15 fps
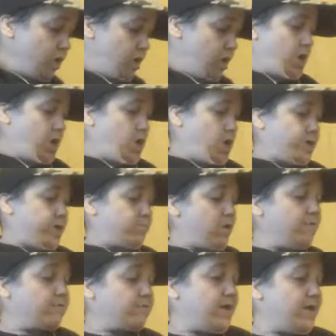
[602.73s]
Okay, right off the
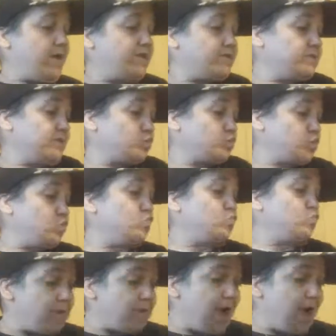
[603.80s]
bat, there's like two
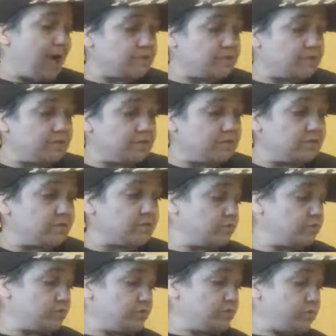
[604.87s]
boxes. There's two things
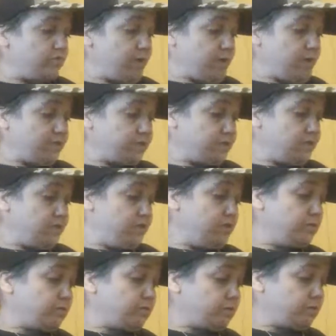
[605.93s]
with boxes in here.
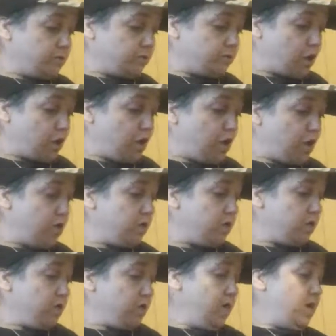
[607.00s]
A shirt
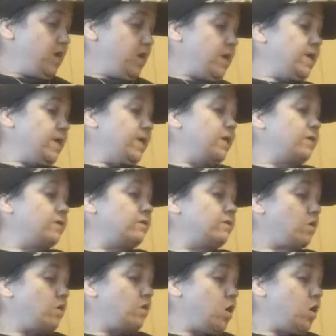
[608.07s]
and,
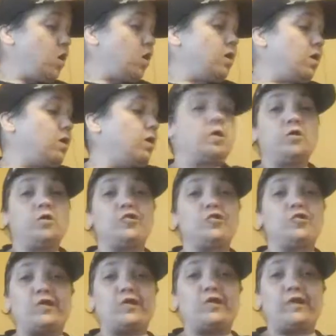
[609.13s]
oh
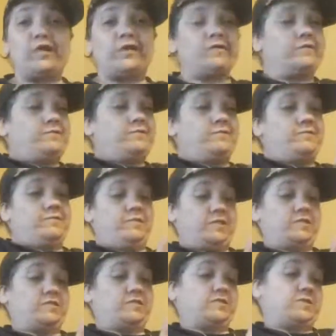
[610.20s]
shit. Check this
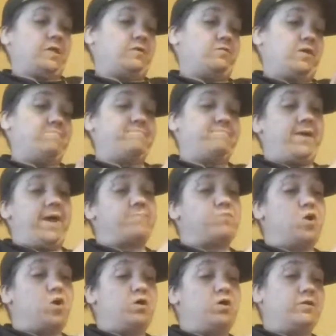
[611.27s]
out. A mad
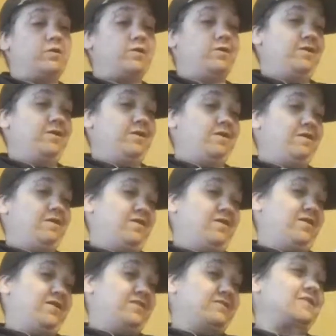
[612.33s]
ball.
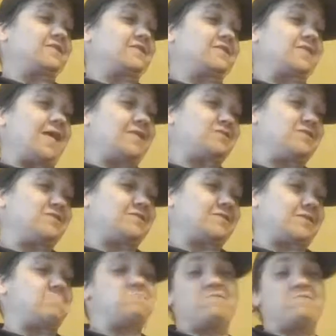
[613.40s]
This actually saved me
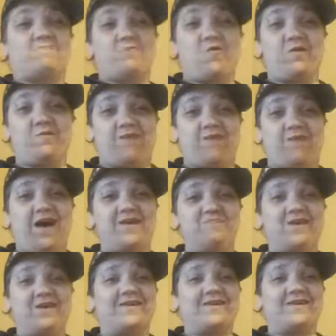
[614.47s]
from going and buying one.
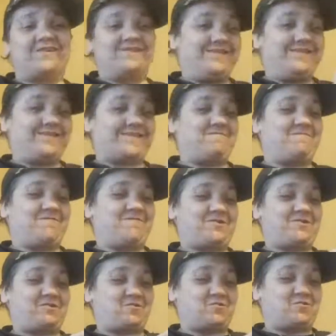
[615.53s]
this is pretty
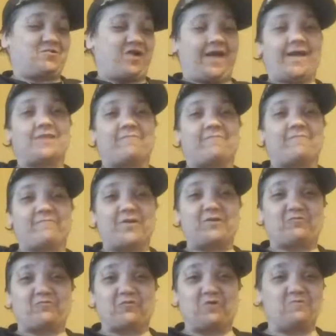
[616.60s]
cool. I got the Freddy
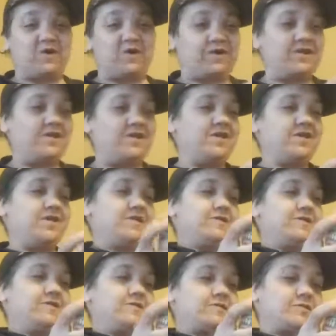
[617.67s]
Krueger one.
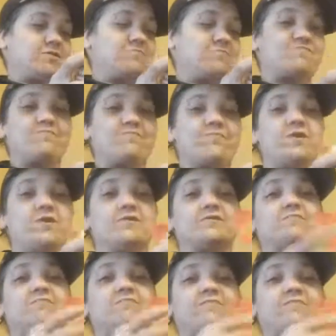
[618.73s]
So, here's first